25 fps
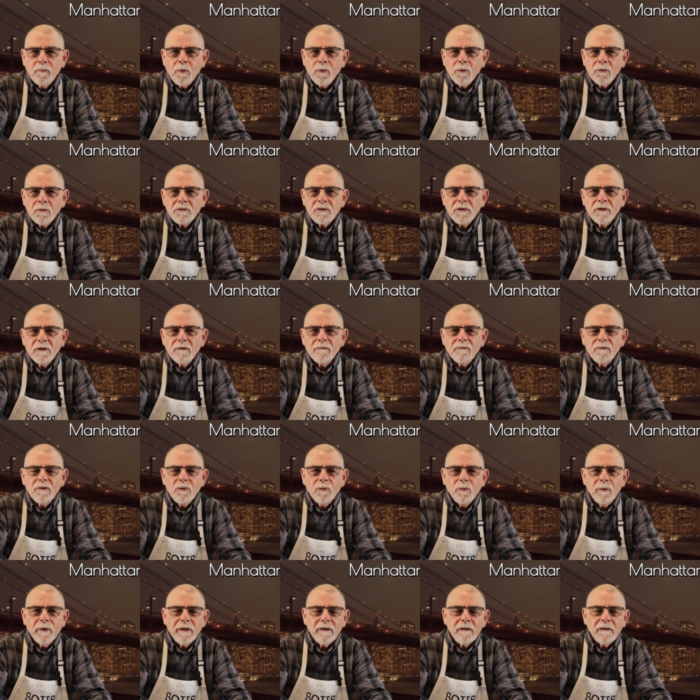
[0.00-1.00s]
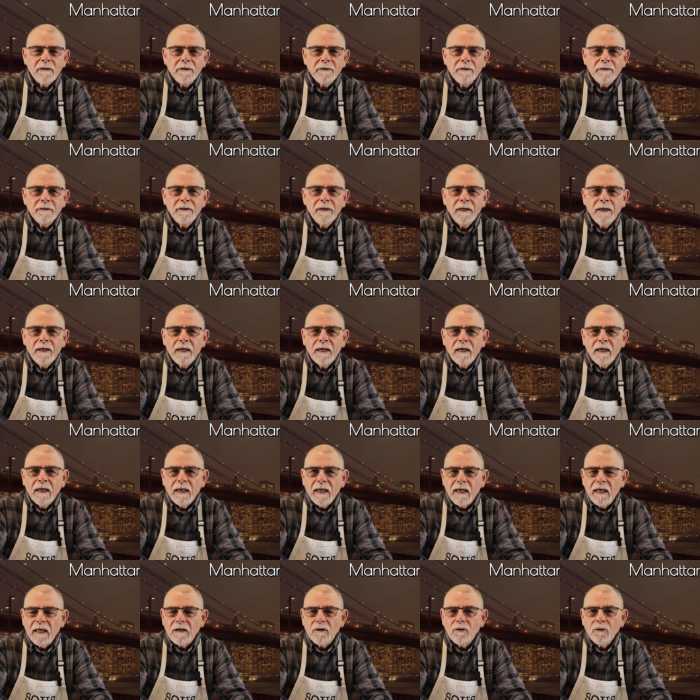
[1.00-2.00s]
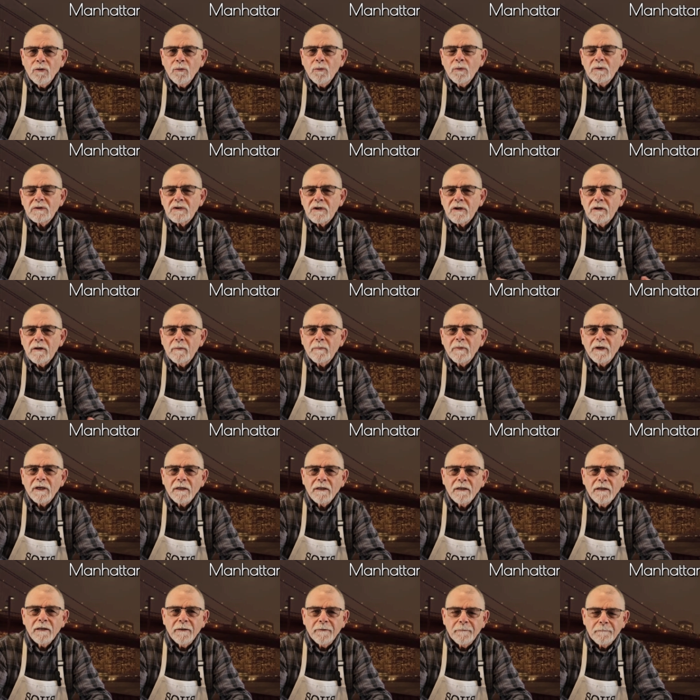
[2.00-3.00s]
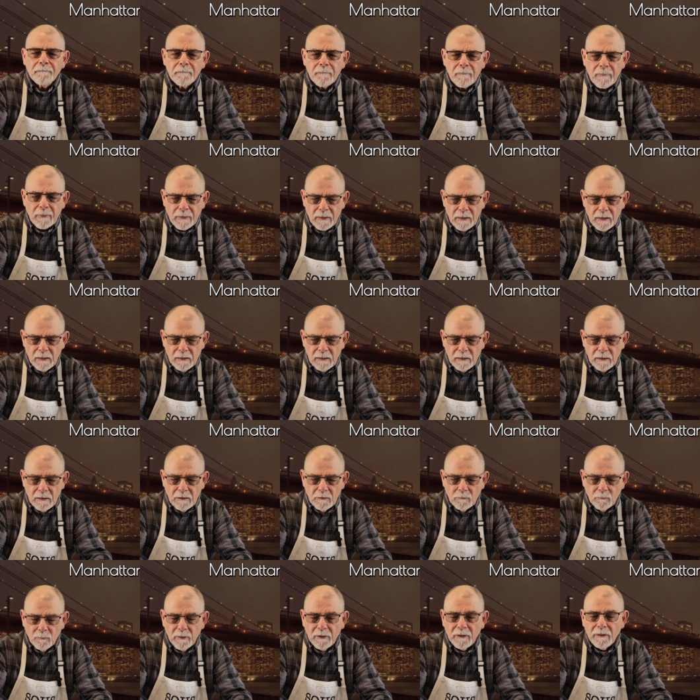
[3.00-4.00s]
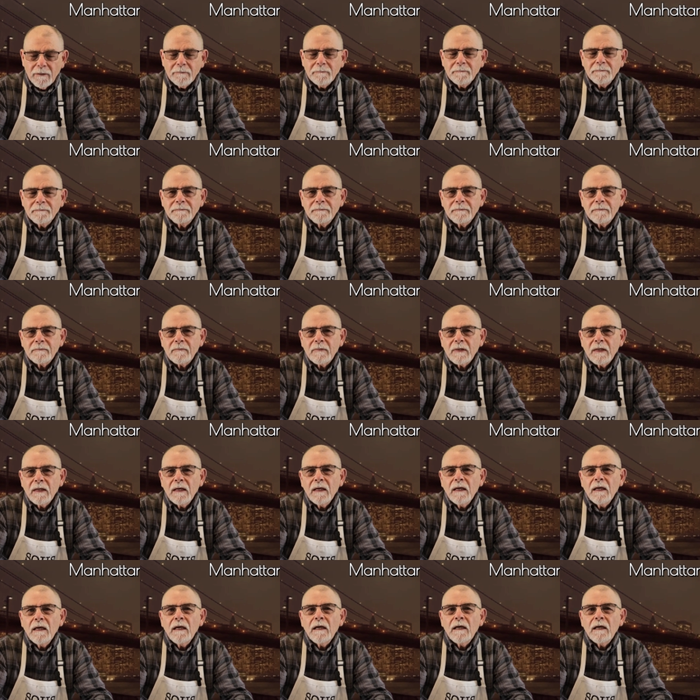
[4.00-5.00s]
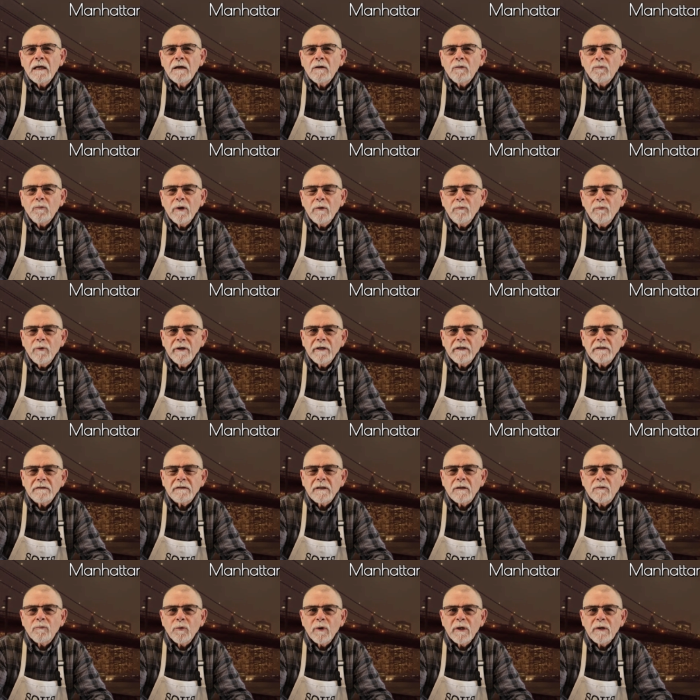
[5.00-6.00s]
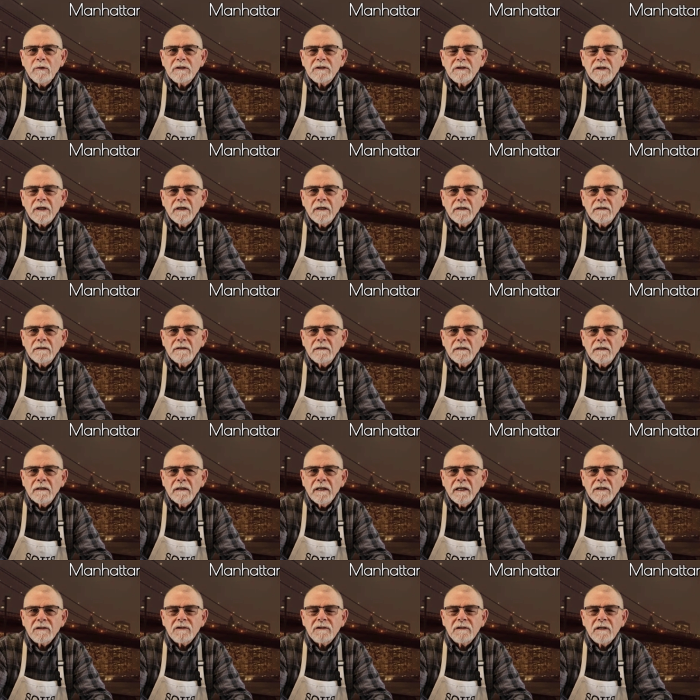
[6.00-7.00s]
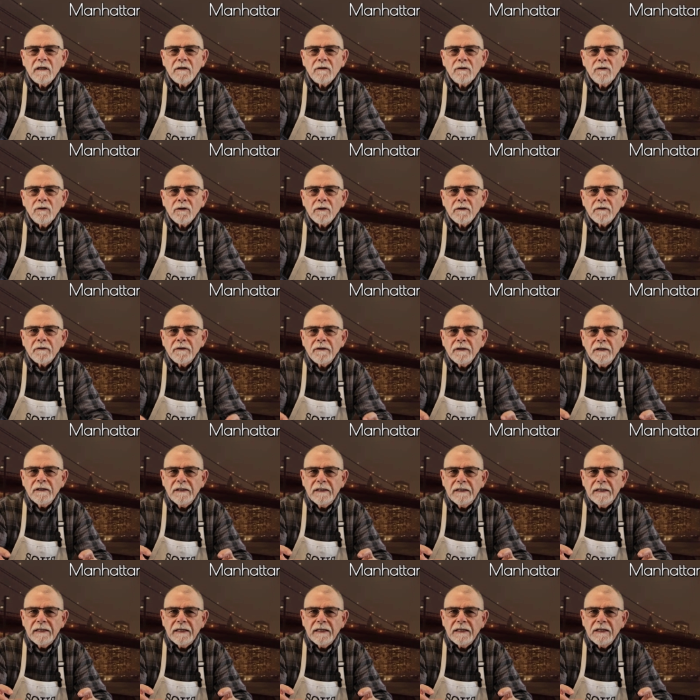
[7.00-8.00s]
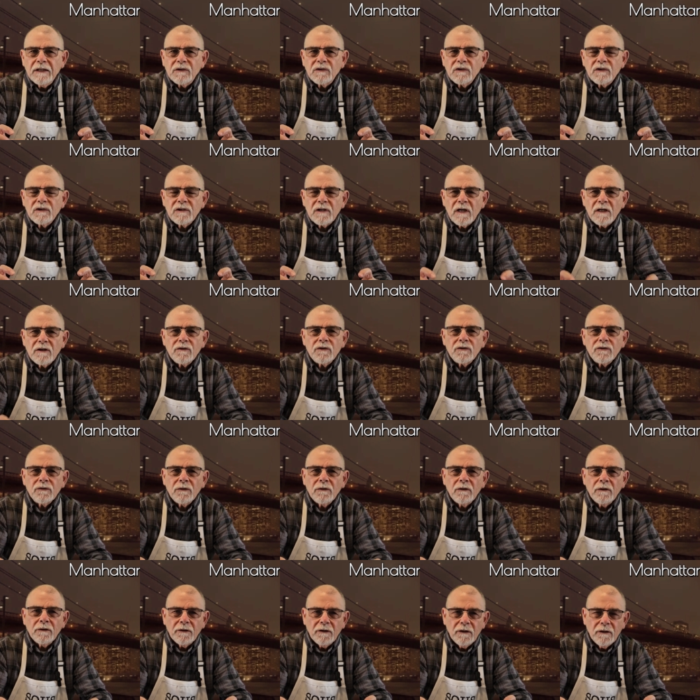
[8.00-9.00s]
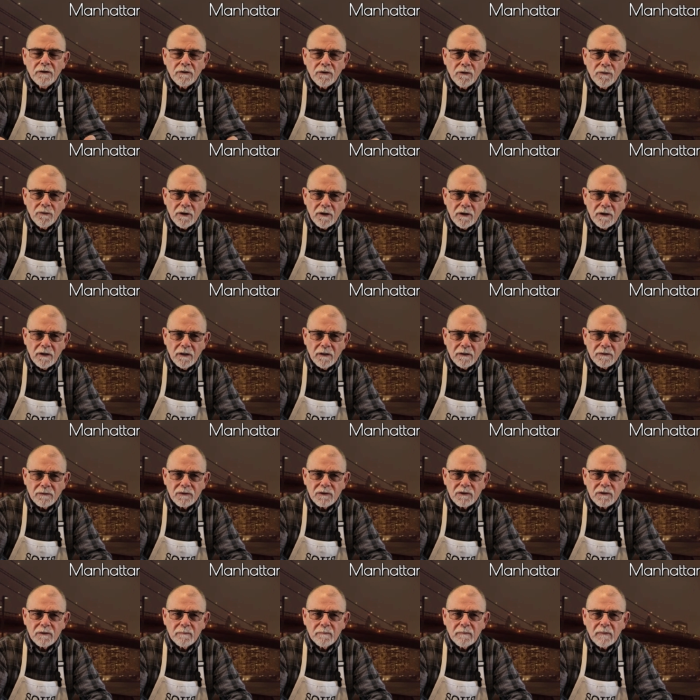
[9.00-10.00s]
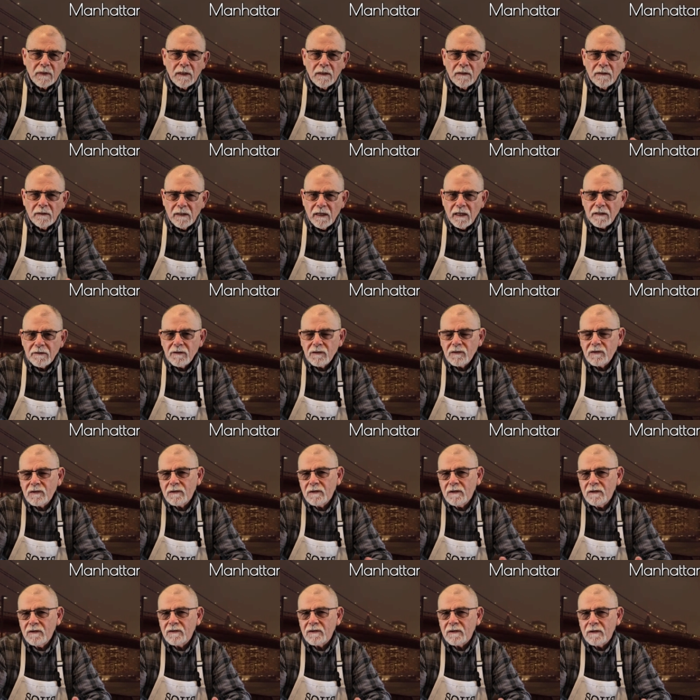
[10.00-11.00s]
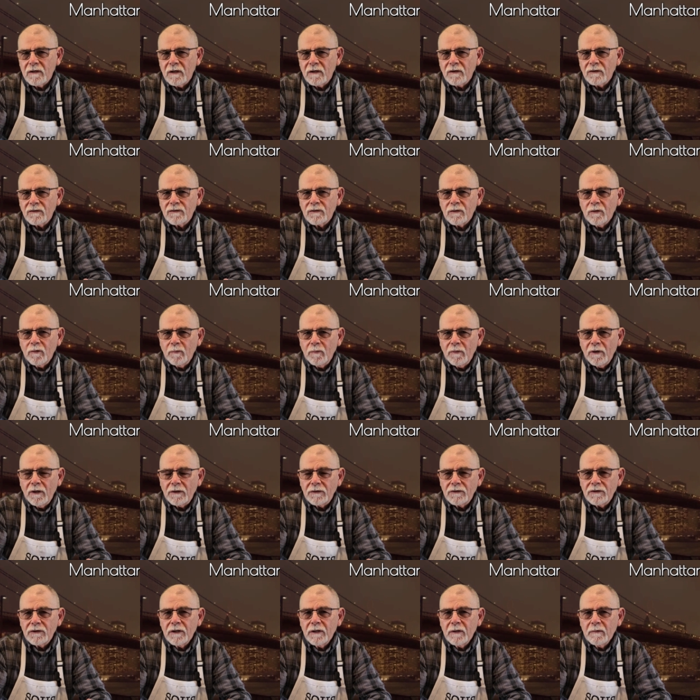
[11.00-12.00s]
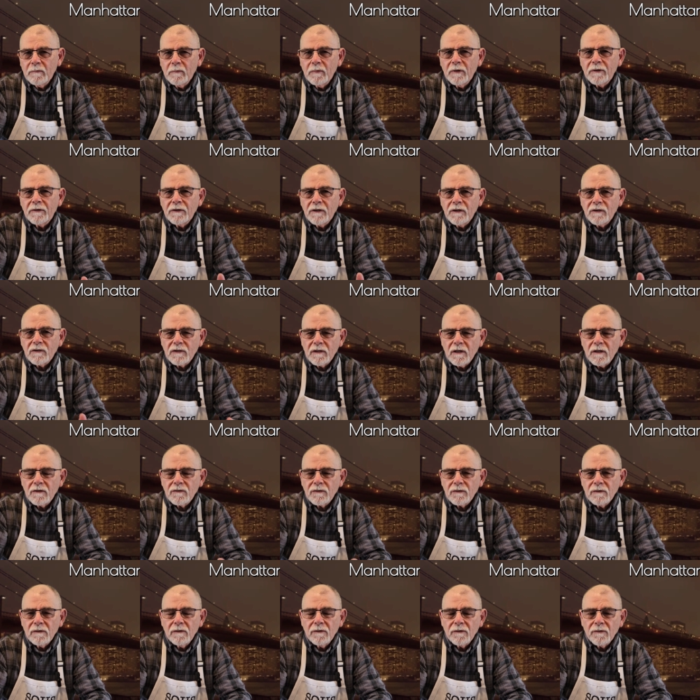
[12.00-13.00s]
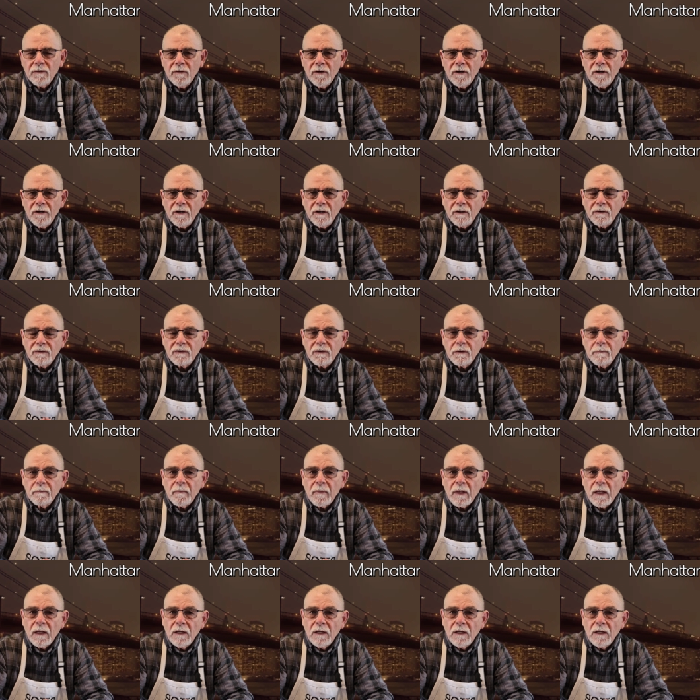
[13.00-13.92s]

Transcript: portion of New England, and who was coming in? Well, we went and we said, let's take a look at the essential ingredients. Not the seasoning so much, but the essential ingredients.